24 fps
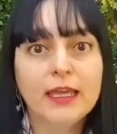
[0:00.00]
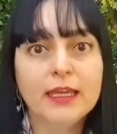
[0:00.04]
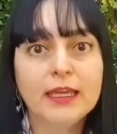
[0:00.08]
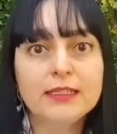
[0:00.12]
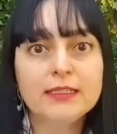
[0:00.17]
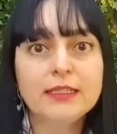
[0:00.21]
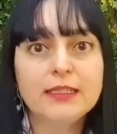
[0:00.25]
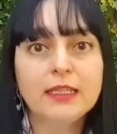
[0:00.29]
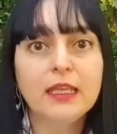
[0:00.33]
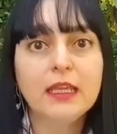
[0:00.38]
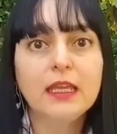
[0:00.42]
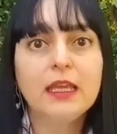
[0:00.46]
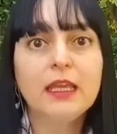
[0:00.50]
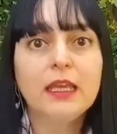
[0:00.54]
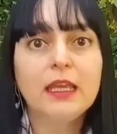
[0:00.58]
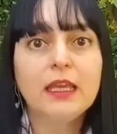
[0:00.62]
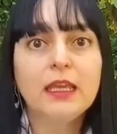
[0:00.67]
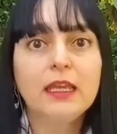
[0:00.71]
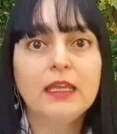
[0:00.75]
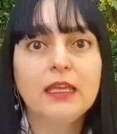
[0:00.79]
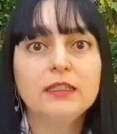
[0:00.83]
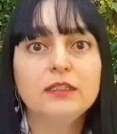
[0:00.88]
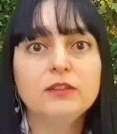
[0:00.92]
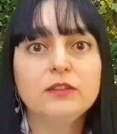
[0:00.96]
and
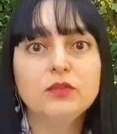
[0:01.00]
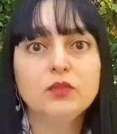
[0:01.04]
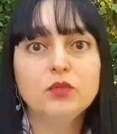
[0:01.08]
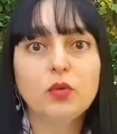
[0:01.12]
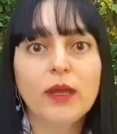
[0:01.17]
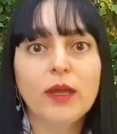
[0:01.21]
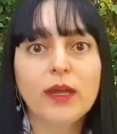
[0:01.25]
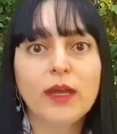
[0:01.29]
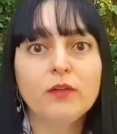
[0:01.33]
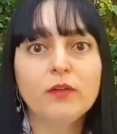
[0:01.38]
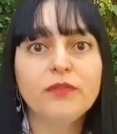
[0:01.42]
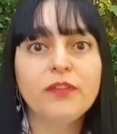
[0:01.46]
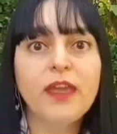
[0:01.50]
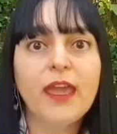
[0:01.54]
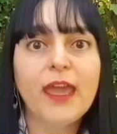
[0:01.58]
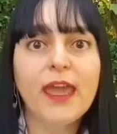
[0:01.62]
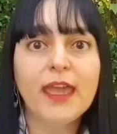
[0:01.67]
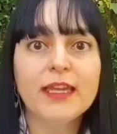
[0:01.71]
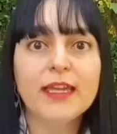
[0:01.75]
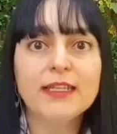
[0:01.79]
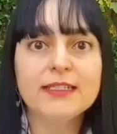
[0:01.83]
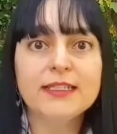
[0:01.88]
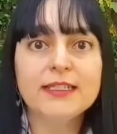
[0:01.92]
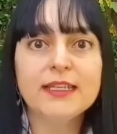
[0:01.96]
in
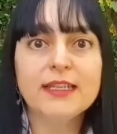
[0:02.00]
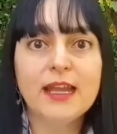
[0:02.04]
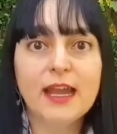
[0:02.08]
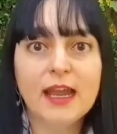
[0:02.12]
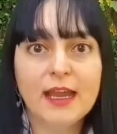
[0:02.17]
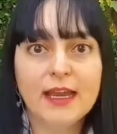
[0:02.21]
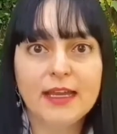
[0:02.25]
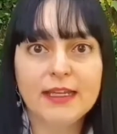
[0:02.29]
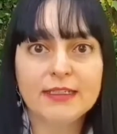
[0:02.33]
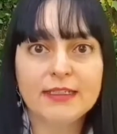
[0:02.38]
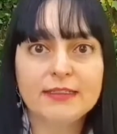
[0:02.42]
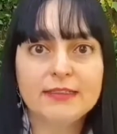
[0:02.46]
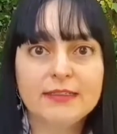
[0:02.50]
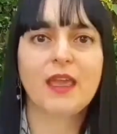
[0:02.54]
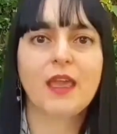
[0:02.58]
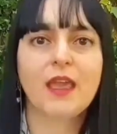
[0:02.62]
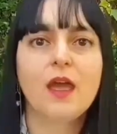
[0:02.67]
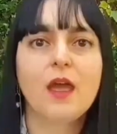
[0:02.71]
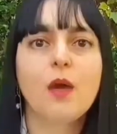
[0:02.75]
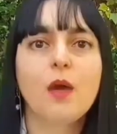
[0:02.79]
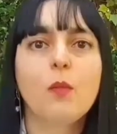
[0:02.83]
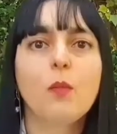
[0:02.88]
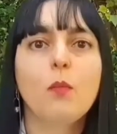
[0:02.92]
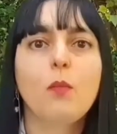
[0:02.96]
1289,
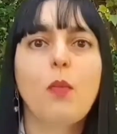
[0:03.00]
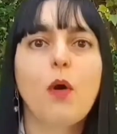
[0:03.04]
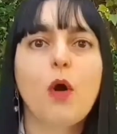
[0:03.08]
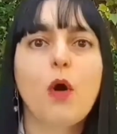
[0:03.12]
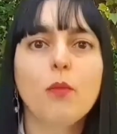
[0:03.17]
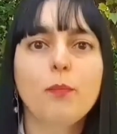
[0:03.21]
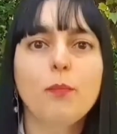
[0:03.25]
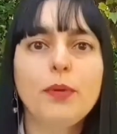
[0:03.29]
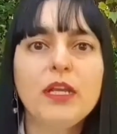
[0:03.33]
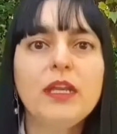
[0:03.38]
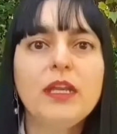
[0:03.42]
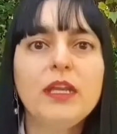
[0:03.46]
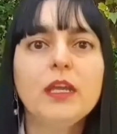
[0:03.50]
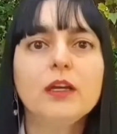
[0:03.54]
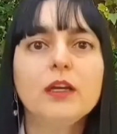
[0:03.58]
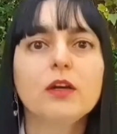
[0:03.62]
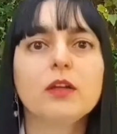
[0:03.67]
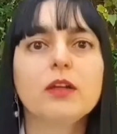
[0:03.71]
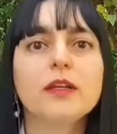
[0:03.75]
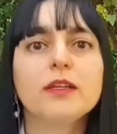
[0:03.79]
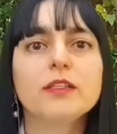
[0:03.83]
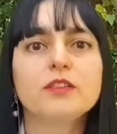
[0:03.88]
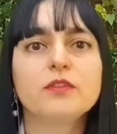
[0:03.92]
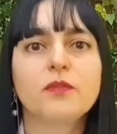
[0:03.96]
Pope
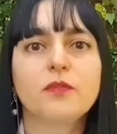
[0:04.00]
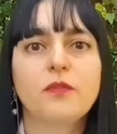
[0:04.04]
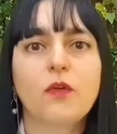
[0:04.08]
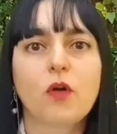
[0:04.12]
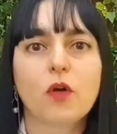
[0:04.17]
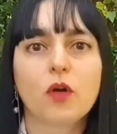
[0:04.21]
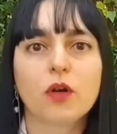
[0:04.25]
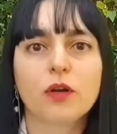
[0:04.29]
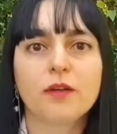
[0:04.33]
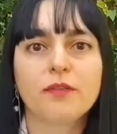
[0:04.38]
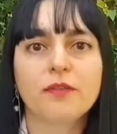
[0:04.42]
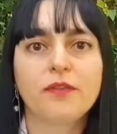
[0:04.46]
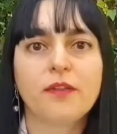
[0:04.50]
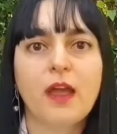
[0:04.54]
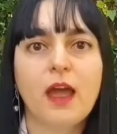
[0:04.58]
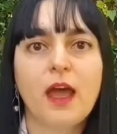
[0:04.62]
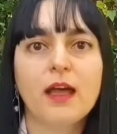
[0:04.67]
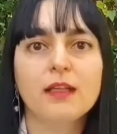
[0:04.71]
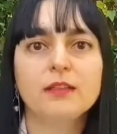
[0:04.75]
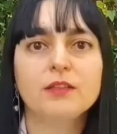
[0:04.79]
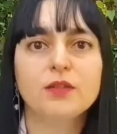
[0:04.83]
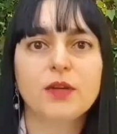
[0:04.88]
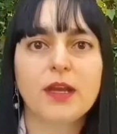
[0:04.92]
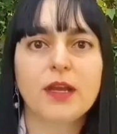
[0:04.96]
Nicholas IV
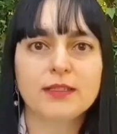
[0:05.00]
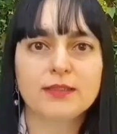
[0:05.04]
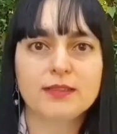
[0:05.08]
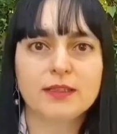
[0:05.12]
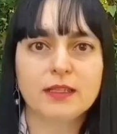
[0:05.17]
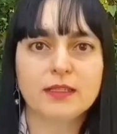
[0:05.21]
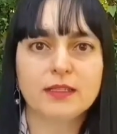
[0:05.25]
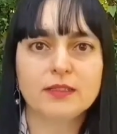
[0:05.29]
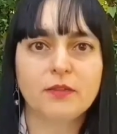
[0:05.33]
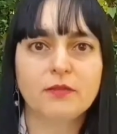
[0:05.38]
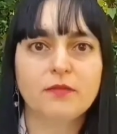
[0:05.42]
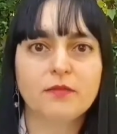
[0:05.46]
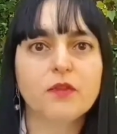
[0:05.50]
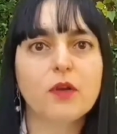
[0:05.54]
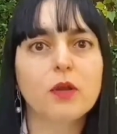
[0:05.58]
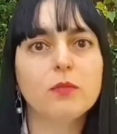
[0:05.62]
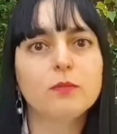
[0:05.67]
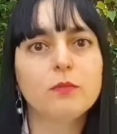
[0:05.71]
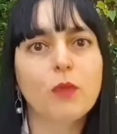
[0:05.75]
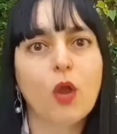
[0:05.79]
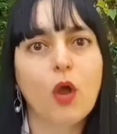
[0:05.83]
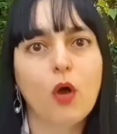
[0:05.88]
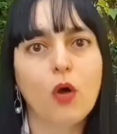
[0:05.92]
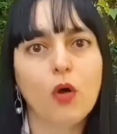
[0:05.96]
addressed
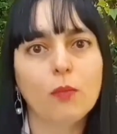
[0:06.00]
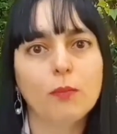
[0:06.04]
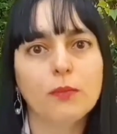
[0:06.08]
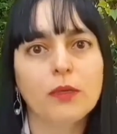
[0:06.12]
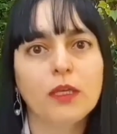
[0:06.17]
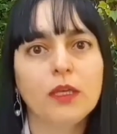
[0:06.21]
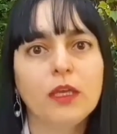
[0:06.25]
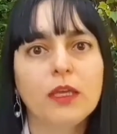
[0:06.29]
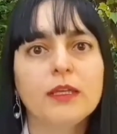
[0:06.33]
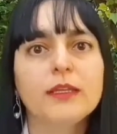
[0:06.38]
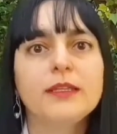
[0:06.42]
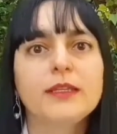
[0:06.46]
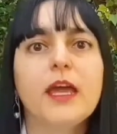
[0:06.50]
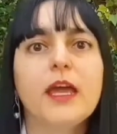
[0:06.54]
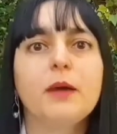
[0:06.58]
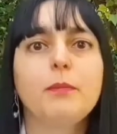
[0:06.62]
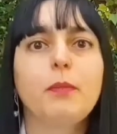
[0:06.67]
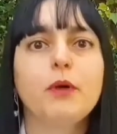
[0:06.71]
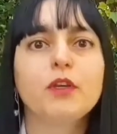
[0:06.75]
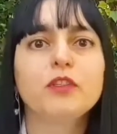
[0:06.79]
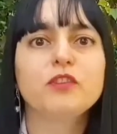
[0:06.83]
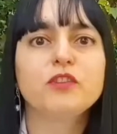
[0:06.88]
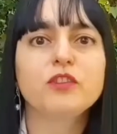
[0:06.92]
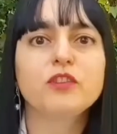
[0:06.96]
from home the
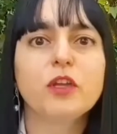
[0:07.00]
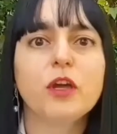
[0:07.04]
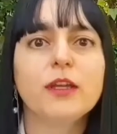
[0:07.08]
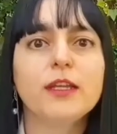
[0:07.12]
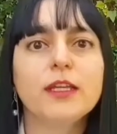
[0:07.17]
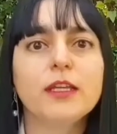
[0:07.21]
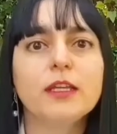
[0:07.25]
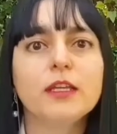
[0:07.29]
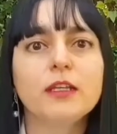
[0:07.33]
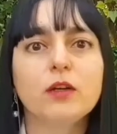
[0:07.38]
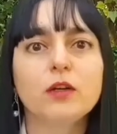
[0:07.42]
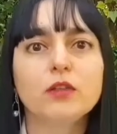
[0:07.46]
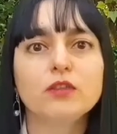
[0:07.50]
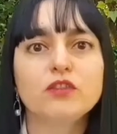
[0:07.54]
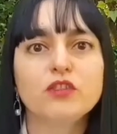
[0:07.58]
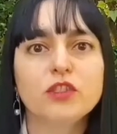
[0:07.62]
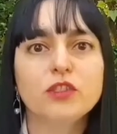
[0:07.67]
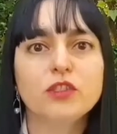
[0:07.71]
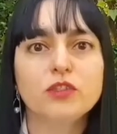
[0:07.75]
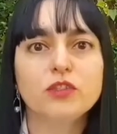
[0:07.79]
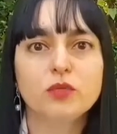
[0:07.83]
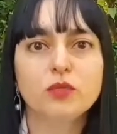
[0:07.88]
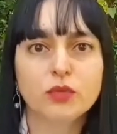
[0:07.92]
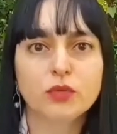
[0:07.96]
Apostolic
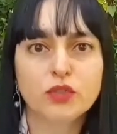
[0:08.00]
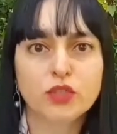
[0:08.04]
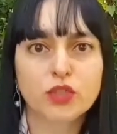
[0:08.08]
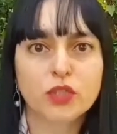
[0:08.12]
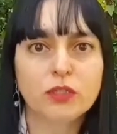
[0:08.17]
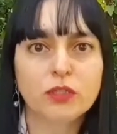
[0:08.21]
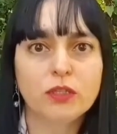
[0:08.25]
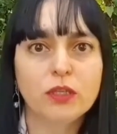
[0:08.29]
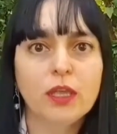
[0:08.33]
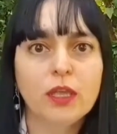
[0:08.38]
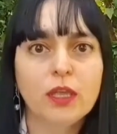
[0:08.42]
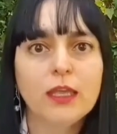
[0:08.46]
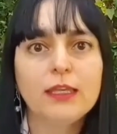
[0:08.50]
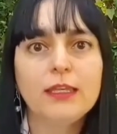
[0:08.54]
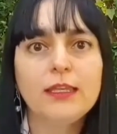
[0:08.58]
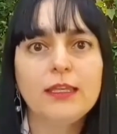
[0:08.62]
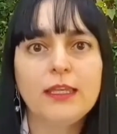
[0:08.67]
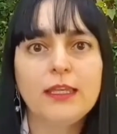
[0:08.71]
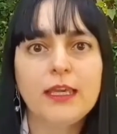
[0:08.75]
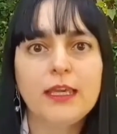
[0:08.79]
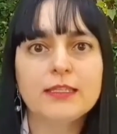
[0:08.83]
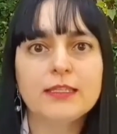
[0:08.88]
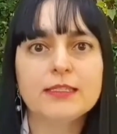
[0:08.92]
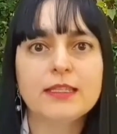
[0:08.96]
Constitution,
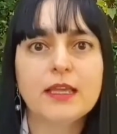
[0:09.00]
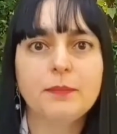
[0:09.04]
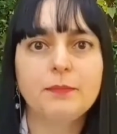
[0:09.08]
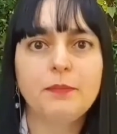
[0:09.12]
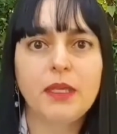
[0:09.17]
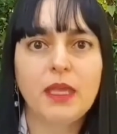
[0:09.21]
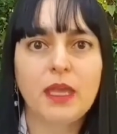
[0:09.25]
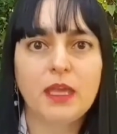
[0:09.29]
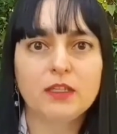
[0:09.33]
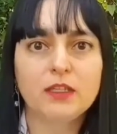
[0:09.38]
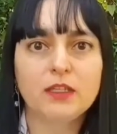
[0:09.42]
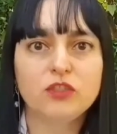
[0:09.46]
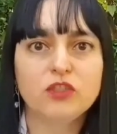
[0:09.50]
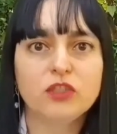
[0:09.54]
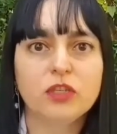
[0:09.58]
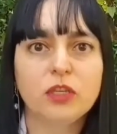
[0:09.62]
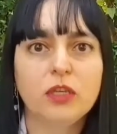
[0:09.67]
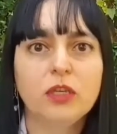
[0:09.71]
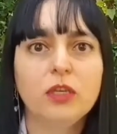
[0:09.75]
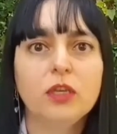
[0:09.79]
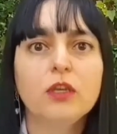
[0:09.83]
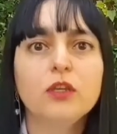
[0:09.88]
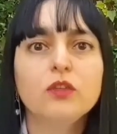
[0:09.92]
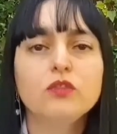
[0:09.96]
Quia
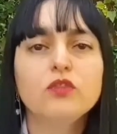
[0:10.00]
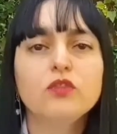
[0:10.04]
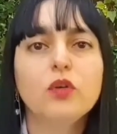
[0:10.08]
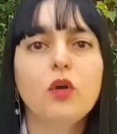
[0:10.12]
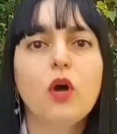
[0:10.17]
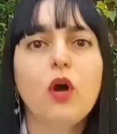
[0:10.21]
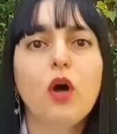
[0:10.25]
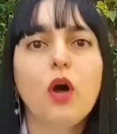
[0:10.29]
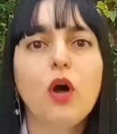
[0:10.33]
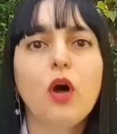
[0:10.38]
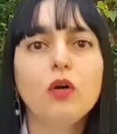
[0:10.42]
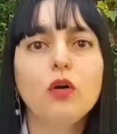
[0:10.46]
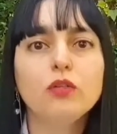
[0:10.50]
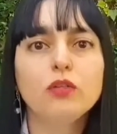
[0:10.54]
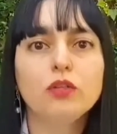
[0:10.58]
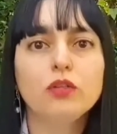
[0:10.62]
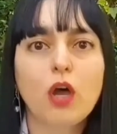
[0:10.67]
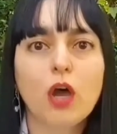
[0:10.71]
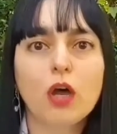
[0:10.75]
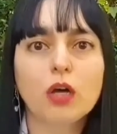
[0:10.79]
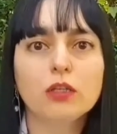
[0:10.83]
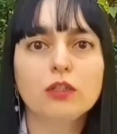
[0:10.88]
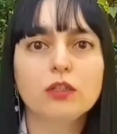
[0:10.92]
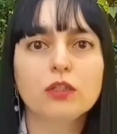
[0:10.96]
Sapientia, to all
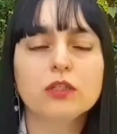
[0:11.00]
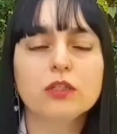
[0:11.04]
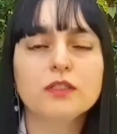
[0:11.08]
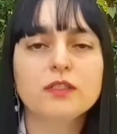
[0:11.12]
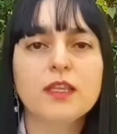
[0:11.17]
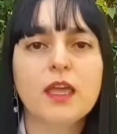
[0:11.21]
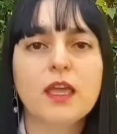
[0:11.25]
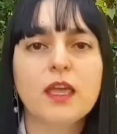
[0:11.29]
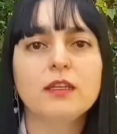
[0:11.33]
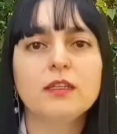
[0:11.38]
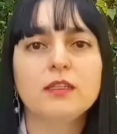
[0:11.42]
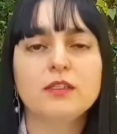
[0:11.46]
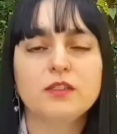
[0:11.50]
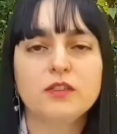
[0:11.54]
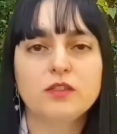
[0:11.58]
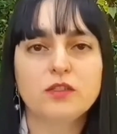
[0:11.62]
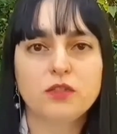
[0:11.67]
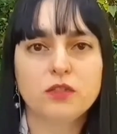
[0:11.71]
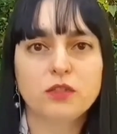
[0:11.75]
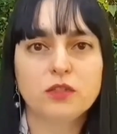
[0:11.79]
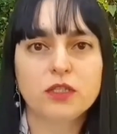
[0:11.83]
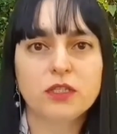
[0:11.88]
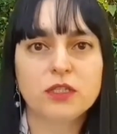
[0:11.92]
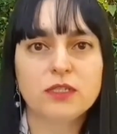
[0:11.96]
doctors and
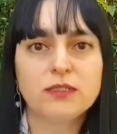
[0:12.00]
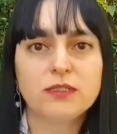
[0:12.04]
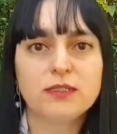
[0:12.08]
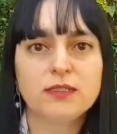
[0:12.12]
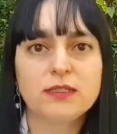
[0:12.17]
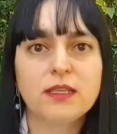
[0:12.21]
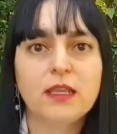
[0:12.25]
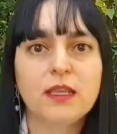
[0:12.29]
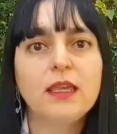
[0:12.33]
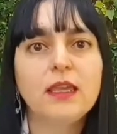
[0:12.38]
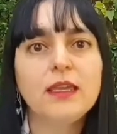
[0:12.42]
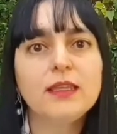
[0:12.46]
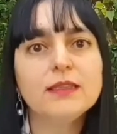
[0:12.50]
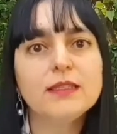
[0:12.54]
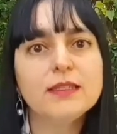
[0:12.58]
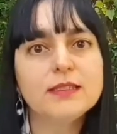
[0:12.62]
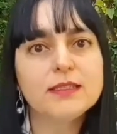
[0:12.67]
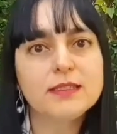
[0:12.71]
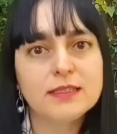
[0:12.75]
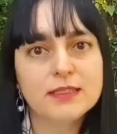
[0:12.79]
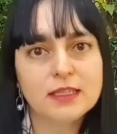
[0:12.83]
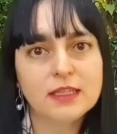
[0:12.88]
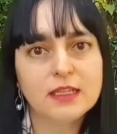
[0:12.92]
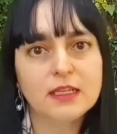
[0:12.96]
students in
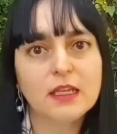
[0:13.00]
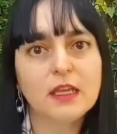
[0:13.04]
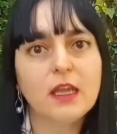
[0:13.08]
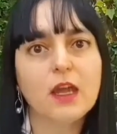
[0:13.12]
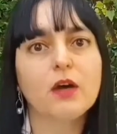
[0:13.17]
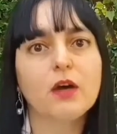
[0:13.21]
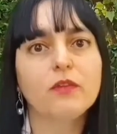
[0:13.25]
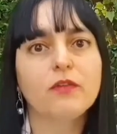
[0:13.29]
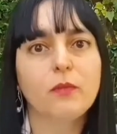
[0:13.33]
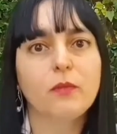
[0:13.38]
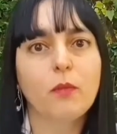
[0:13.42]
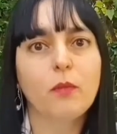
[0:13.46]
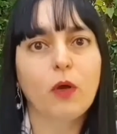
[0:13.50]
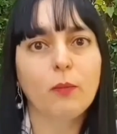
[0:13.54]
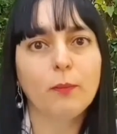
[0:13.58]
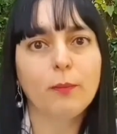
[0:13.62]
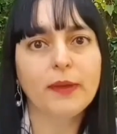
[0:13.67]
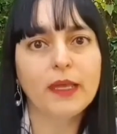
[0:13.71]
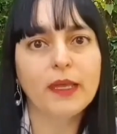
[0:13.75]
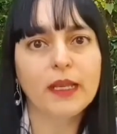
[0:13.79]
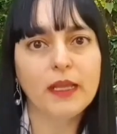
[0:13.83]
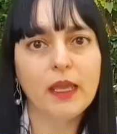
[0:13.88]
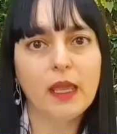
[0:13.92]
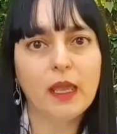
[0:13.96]
the city of
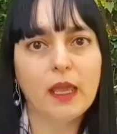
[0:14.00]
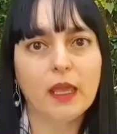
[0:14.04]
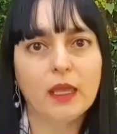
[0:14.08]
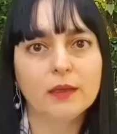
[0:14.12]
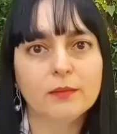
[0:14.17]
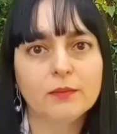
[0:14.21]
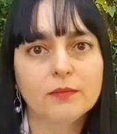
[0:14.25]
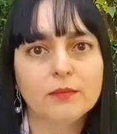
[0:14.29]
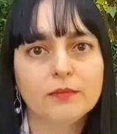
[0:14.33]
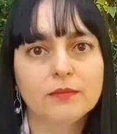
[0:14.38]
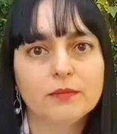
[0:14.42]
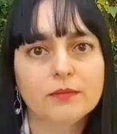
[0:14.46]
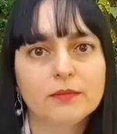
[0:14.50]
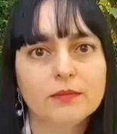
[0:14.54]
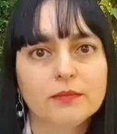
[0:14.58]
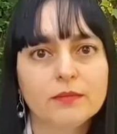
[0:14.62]
Montpellier.